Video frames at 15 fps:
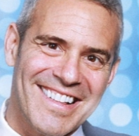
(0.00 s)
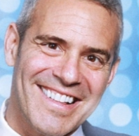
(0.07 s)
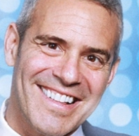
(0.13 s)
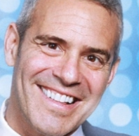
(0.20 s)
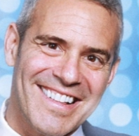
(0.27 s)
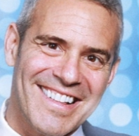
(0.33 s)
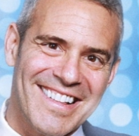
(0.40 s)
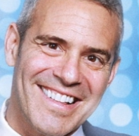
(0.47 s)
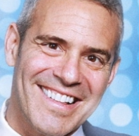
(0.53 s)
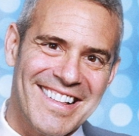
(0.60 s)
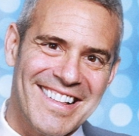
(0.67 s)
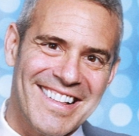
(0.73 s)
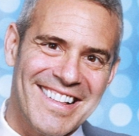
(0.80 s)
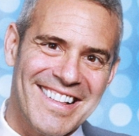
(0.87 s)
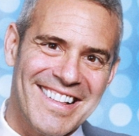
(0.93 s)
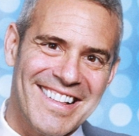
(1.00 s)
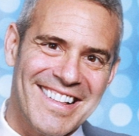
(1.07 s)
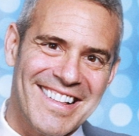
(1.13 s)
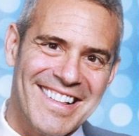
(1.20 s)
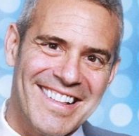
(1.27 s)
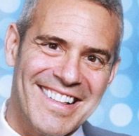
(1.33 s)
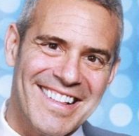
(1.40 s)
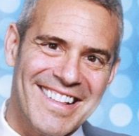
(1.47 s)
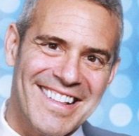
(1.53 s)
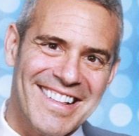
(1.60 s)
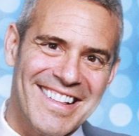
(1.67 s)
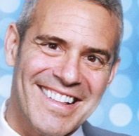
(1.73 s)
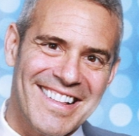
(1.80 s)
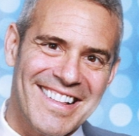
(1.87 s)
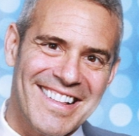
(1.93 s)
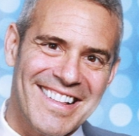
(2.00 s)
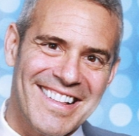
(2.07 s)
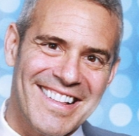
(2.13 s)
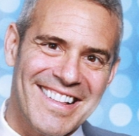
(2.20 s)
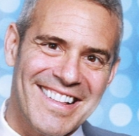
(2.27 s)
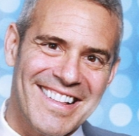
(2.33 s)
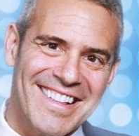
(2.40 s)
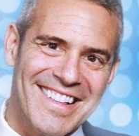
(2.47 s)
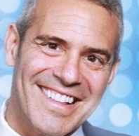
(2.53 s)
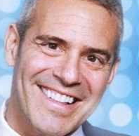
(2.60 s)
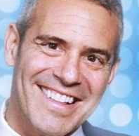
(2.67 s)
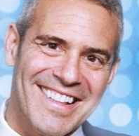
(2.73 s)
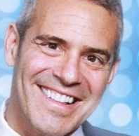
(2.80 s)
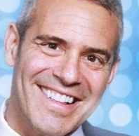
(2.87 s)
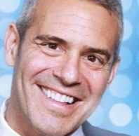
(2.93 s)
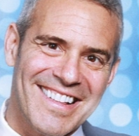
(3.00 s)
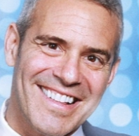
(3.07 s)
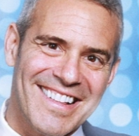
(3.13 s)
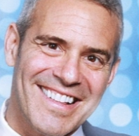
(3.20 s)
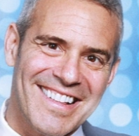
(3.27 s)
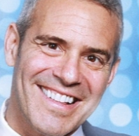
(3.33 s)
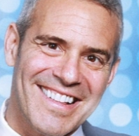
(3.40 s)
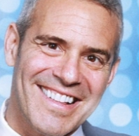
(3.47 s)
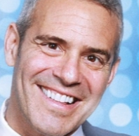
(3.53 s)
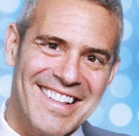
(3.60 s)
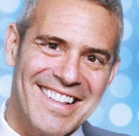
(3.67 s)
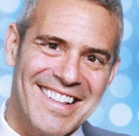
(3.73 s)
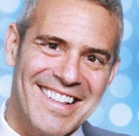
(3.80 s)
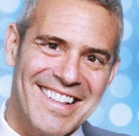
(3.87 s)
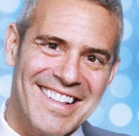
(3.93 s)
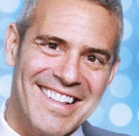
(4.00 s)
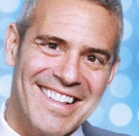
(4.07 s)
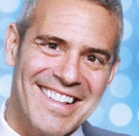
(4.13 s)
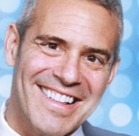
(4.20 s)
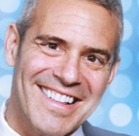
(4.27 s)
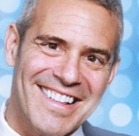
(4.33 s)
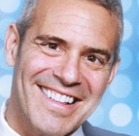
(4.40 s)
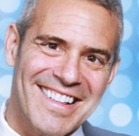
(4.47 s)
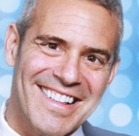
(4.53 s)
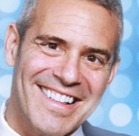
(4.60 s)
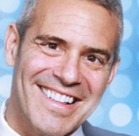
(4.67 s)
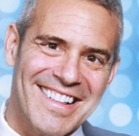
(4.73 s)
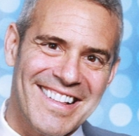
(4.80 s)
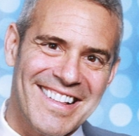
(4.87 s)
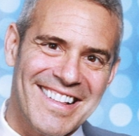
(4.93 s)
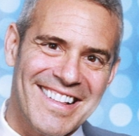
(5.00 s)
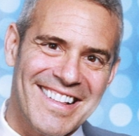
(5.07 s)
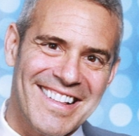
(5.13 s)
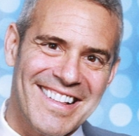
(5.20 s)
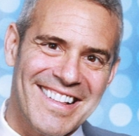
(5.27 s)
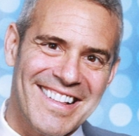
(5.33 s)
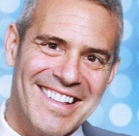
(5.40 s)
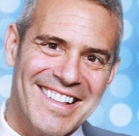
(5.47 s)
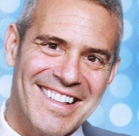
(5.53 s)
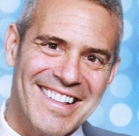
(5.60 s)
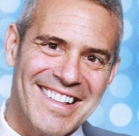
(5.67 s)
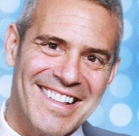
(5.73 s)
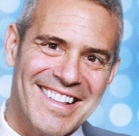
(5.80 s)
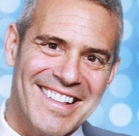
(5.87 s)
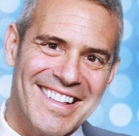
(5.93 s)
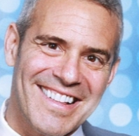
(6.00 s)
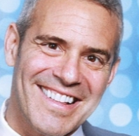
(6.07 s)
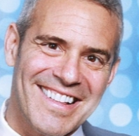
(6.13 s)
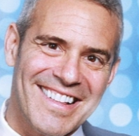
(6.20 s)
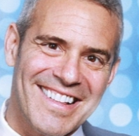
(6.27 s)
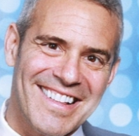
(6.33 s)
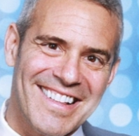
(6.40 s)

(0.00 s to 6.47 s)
(no lip movement)